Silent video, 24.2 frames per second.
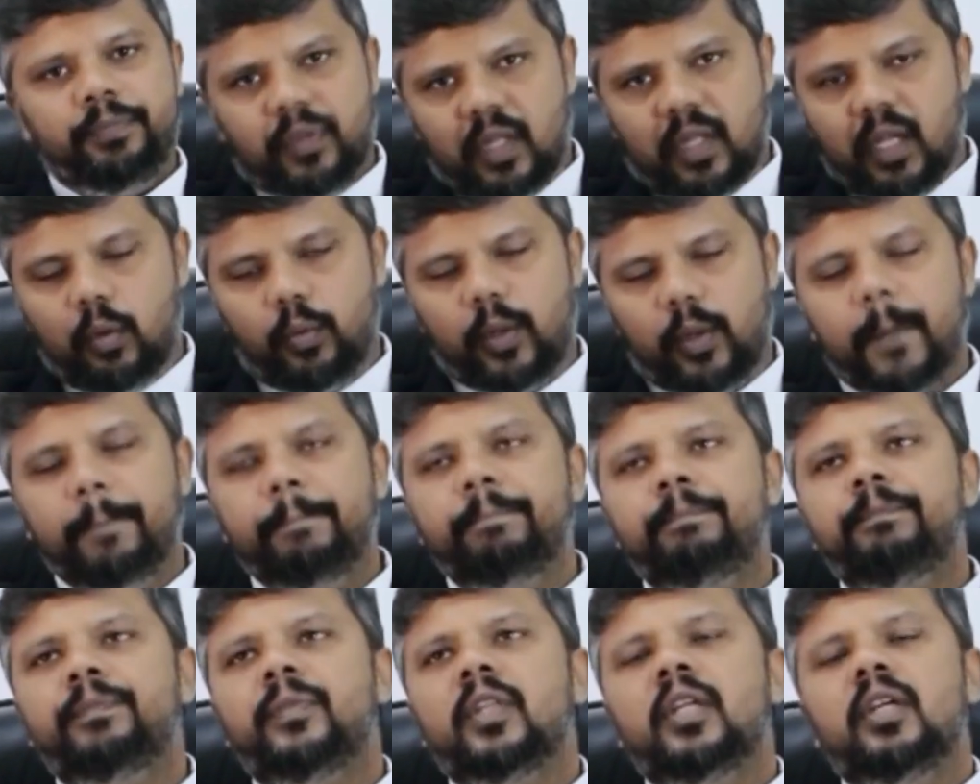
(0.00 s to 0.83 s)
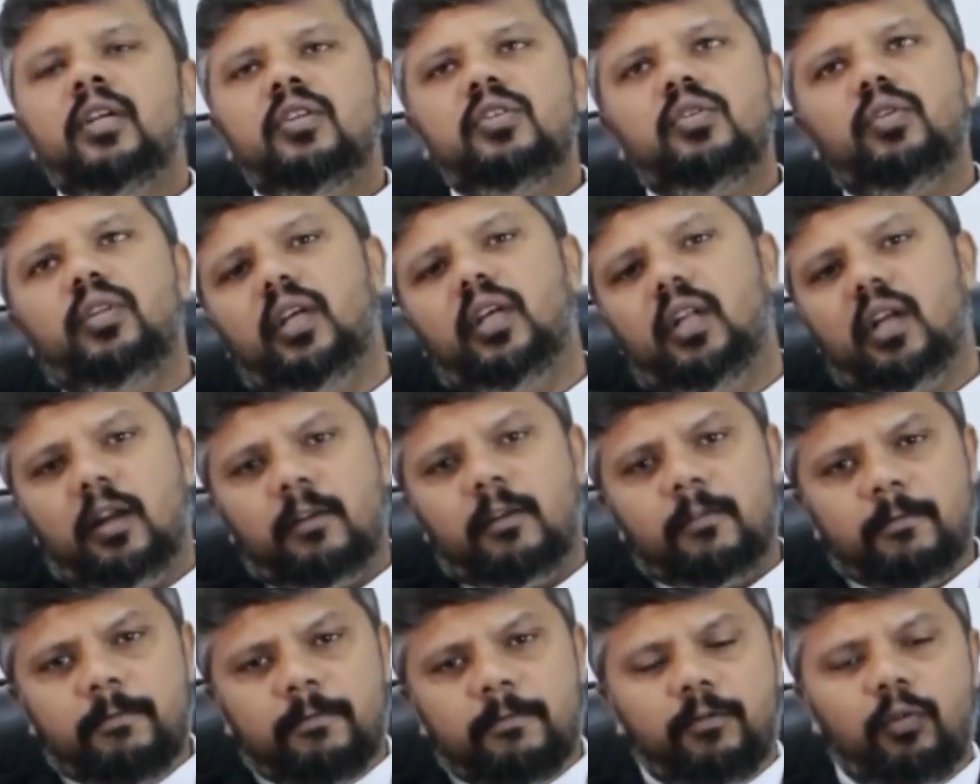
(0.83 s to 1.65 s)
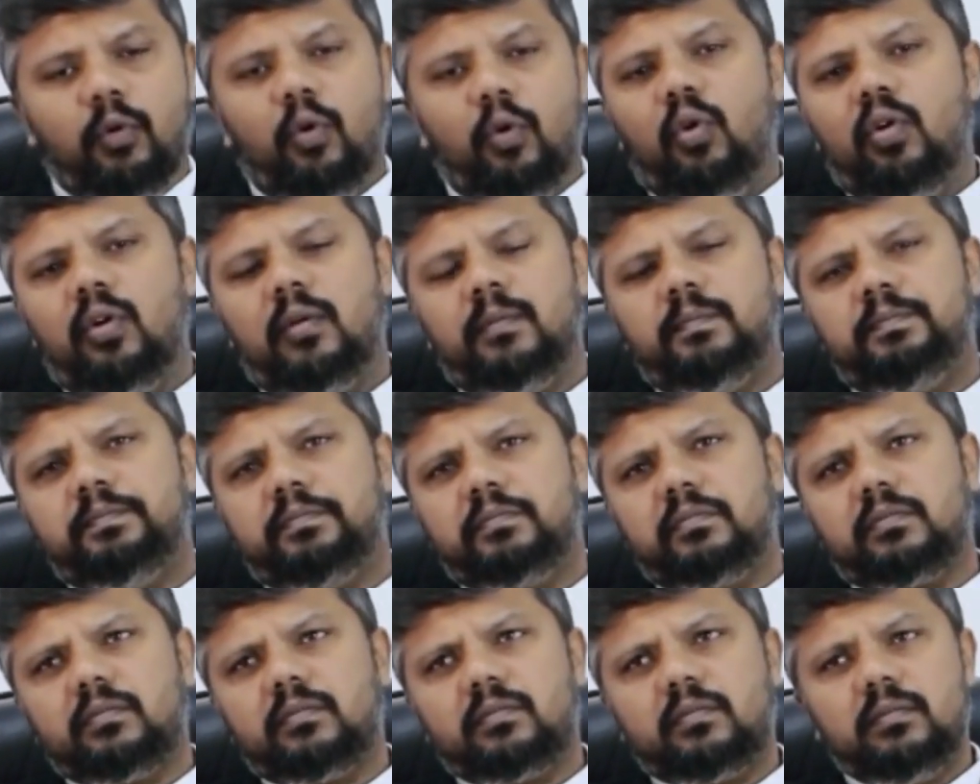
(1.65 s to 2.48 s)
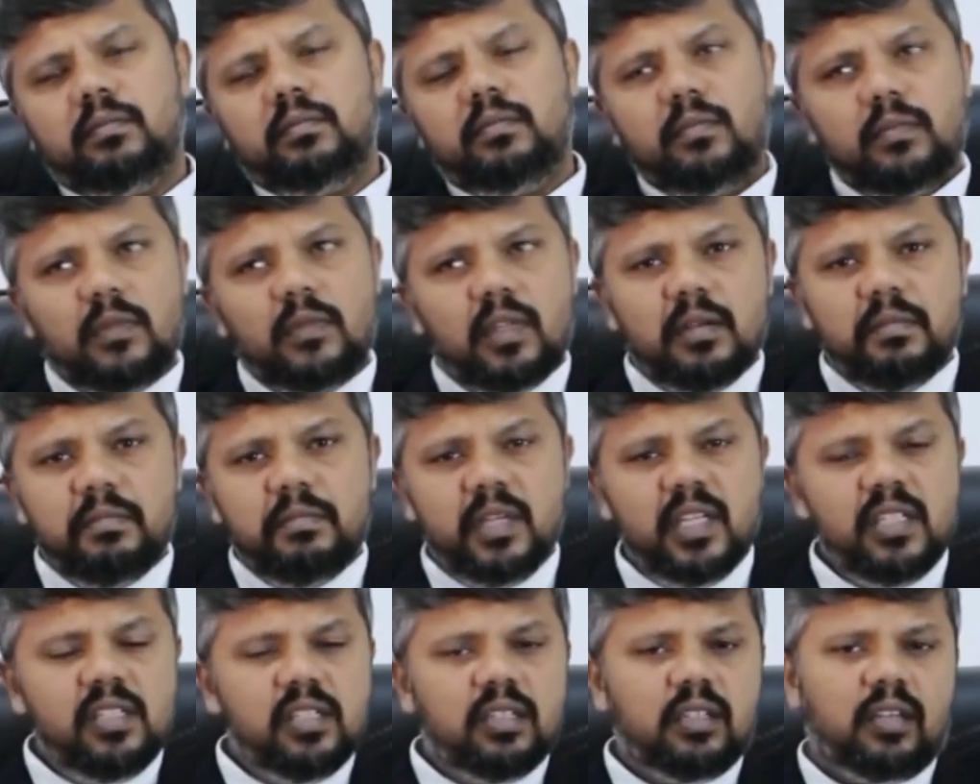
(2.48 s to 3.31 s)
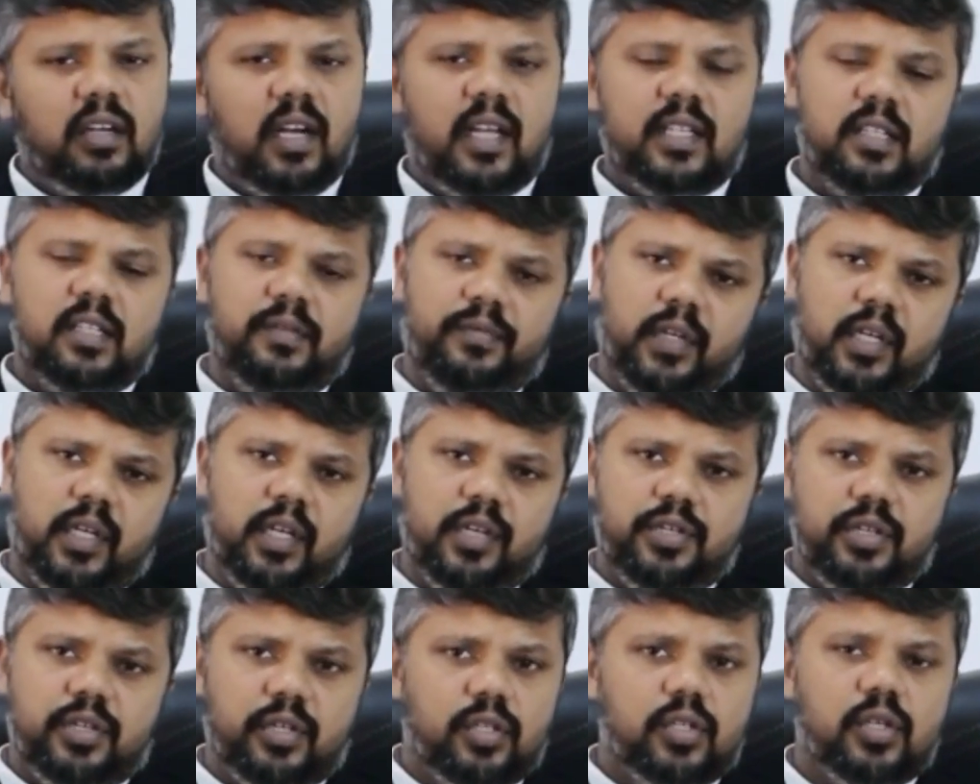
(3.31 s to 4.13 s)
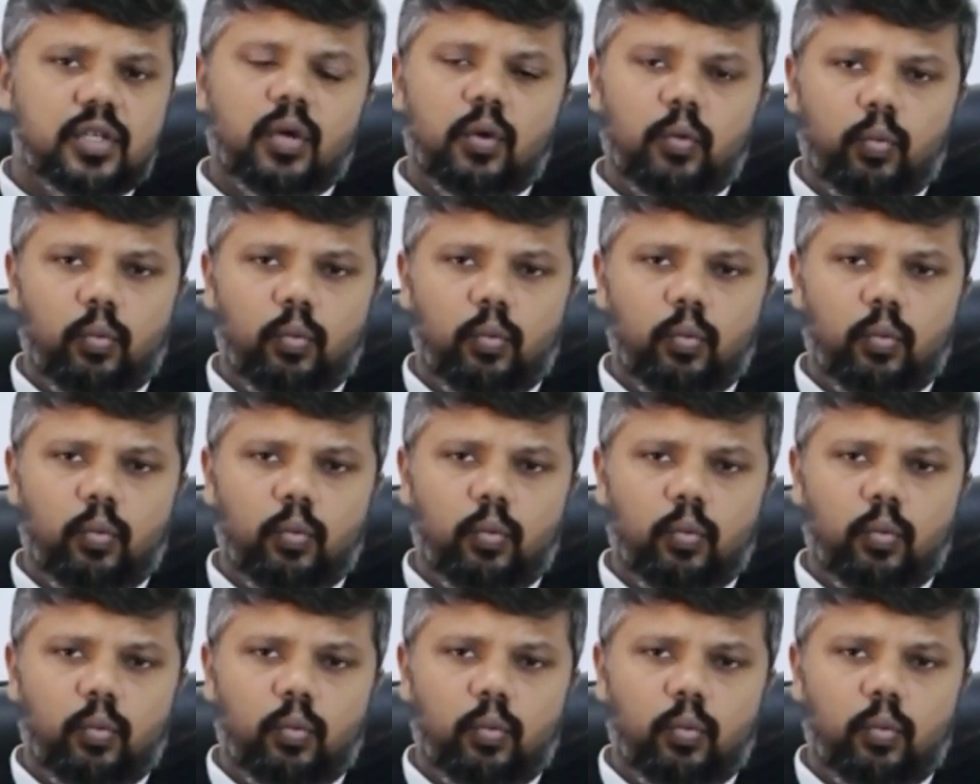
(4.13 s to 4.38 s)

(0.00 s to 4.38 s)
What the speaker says: Okay, so there are four major classifications.